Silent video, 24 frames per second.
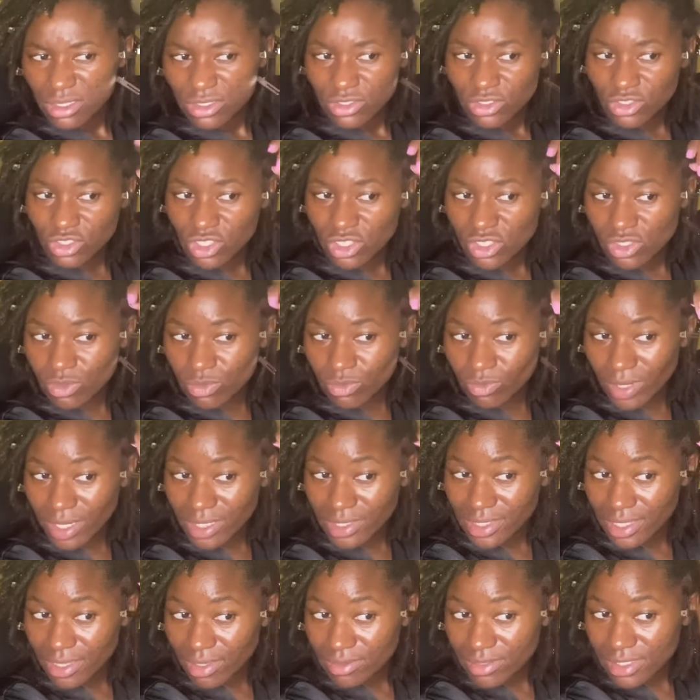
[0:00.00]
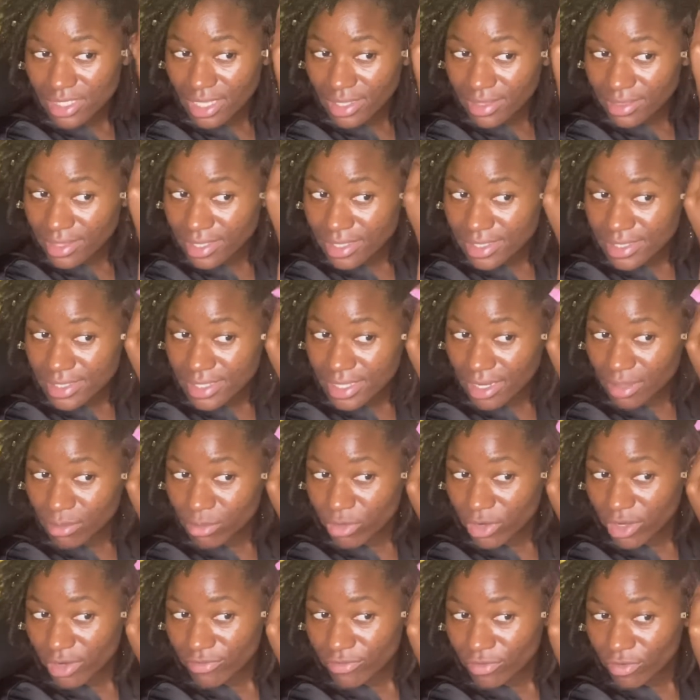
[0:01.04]
just write down 10 things that I'm
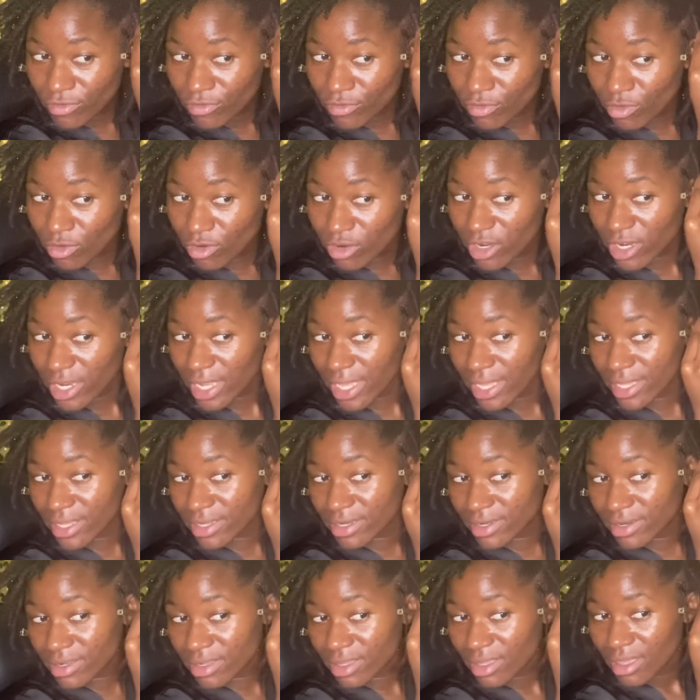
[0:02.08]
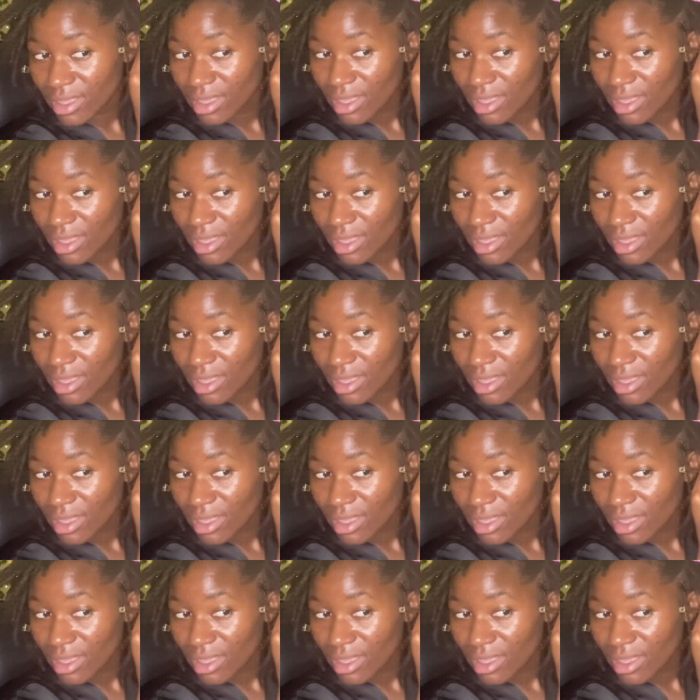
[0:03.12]
grateful for, and